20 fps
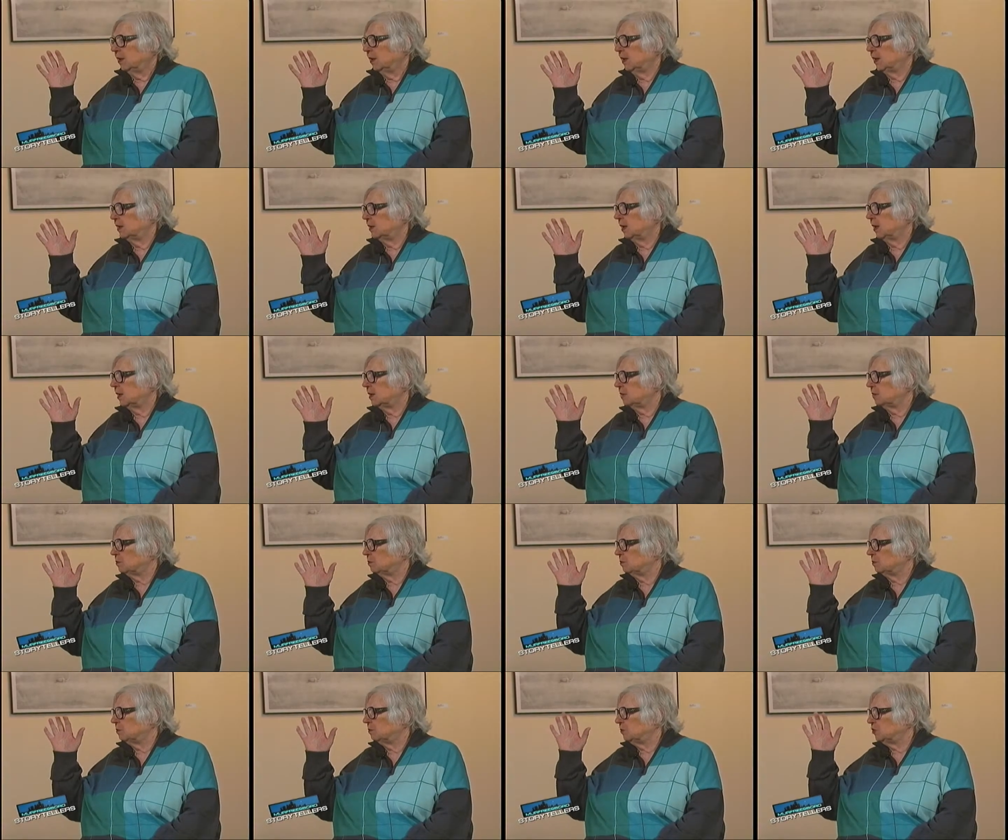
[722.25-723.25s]
in, at a
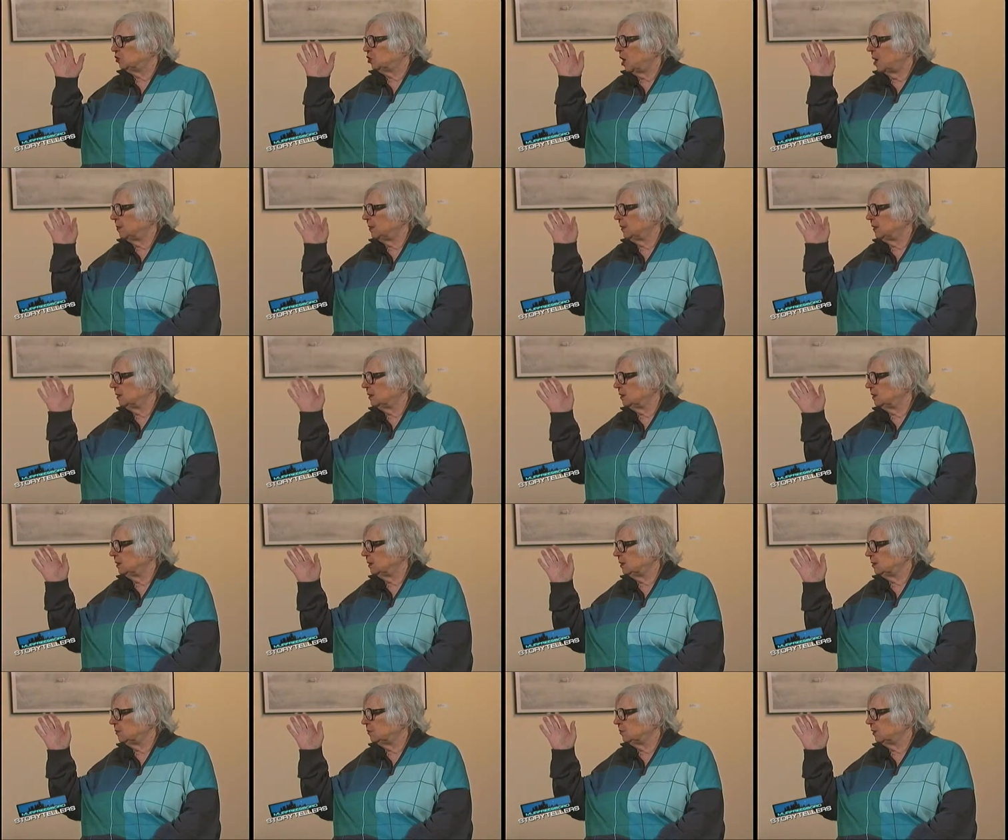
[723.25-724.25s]
shopping
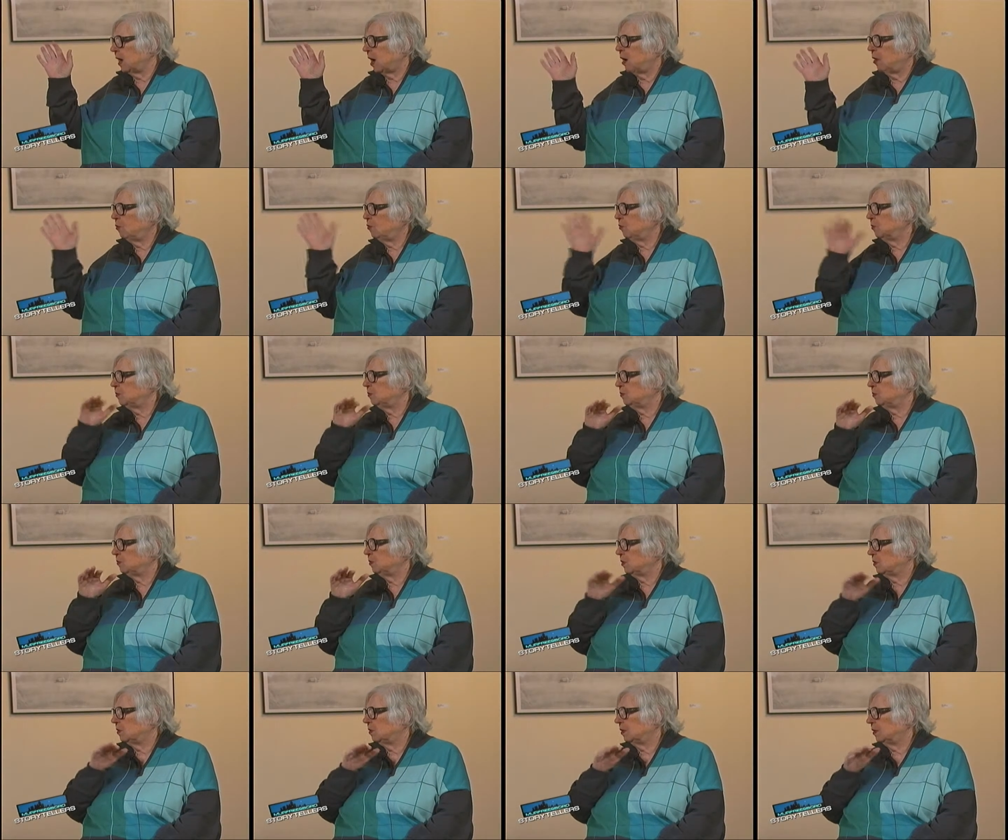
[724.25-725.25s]
deal, and all
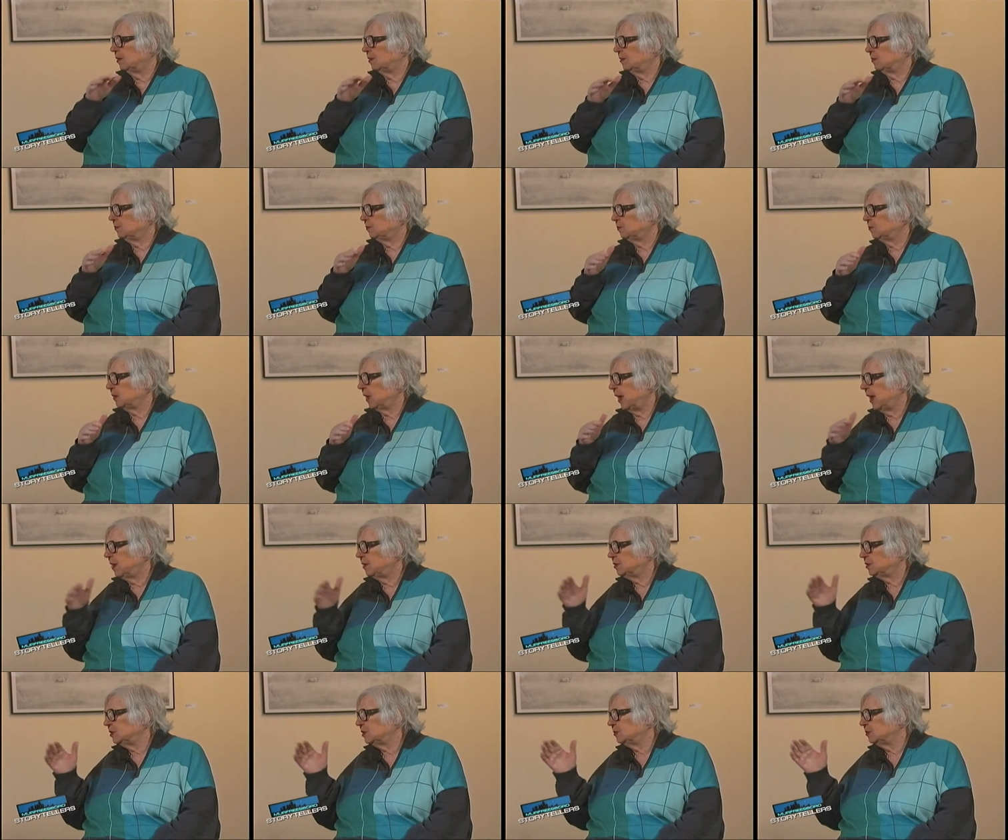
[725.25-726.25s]
the um,
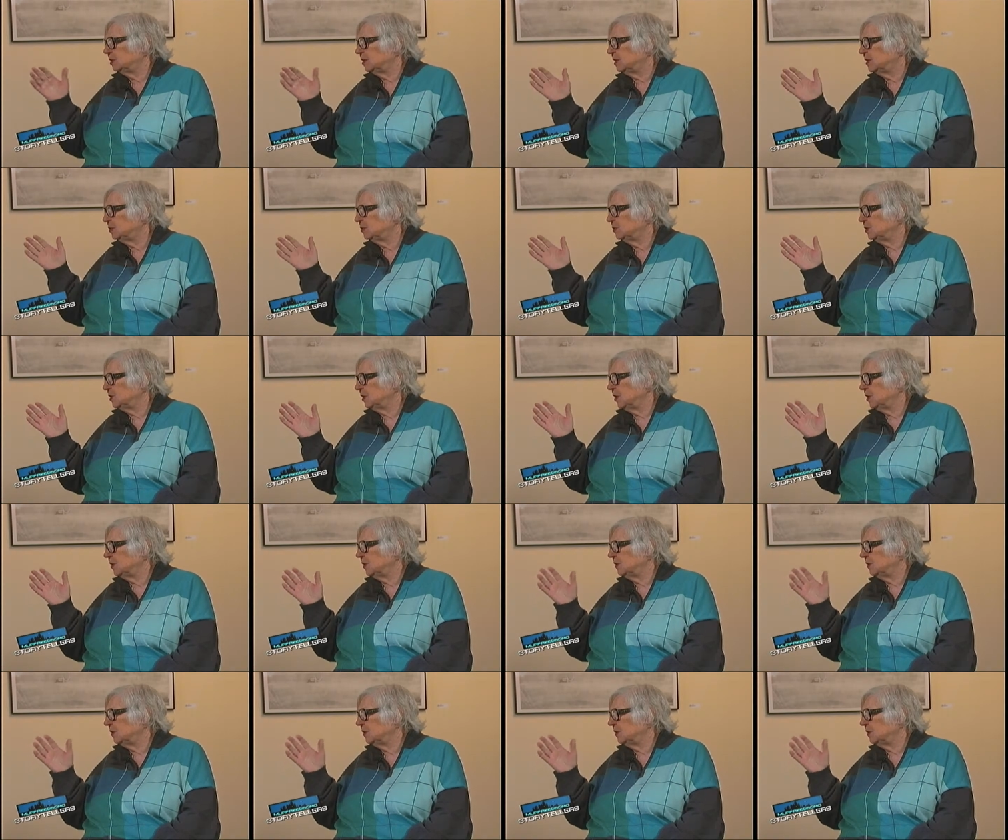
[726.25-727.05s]
house and Senate was there.